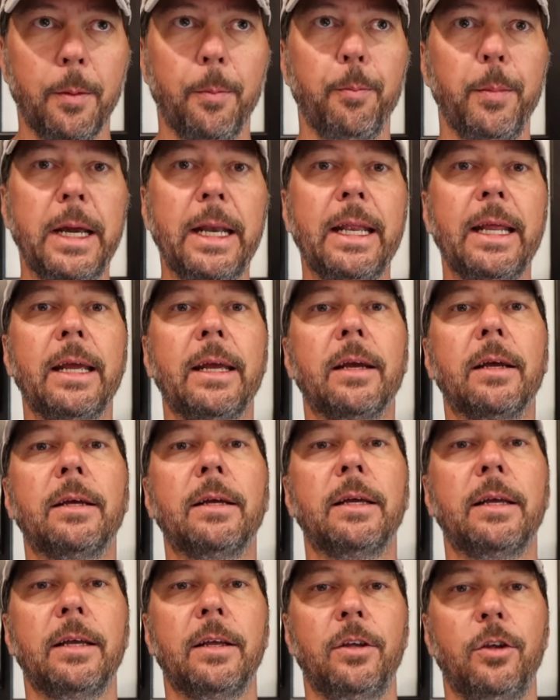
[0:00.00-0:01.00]
meaning
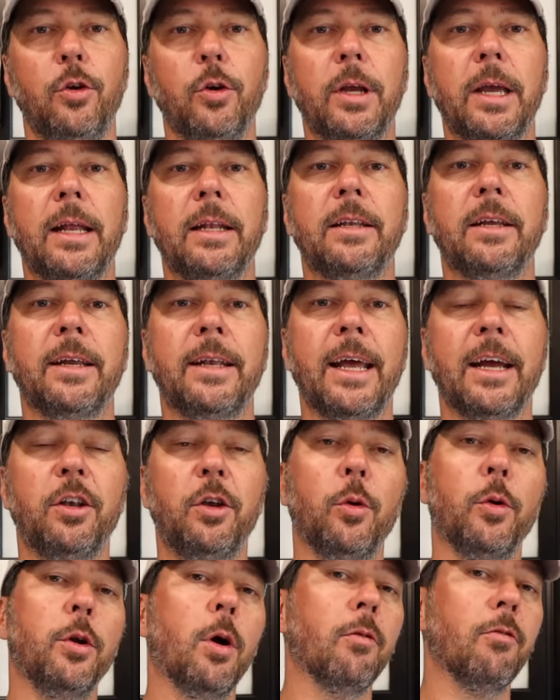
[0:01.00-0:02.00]
you can connect
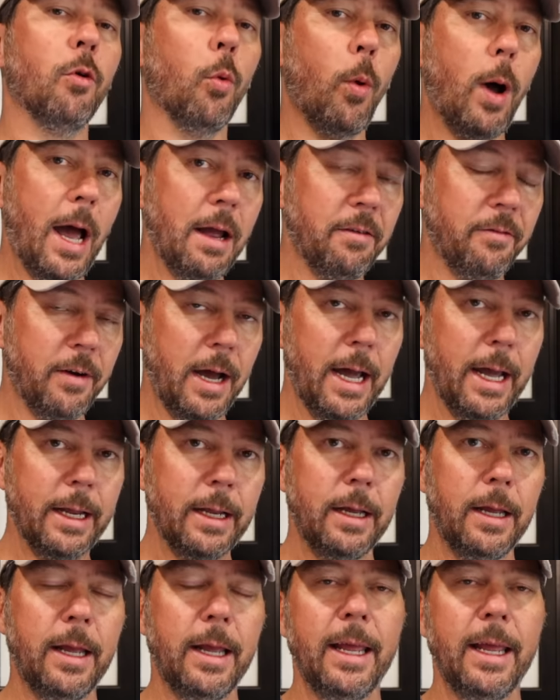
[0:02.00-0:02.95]
to it over Wi-Fi.